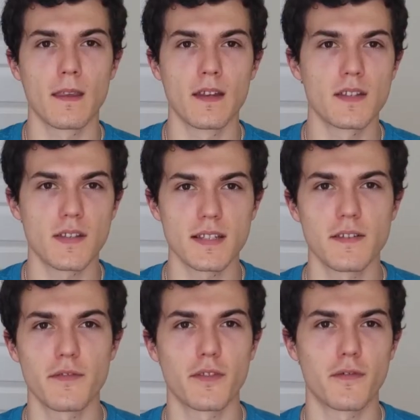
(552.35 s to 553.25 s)
So that's it
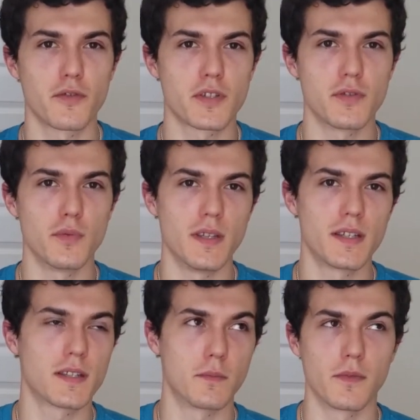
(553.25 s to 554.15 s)
for the first 2
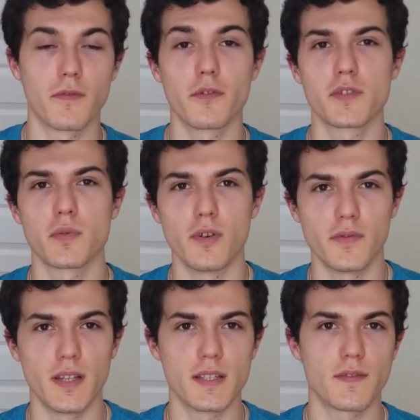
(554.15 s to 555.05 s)
weeks, the first 12
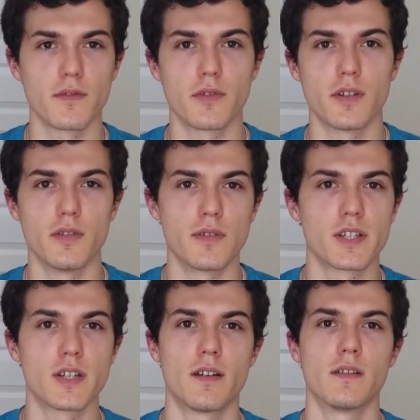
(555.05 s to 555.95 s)
days of learning to do this
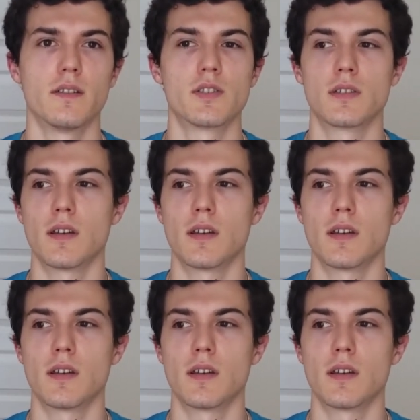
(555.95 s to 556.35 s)
challenge.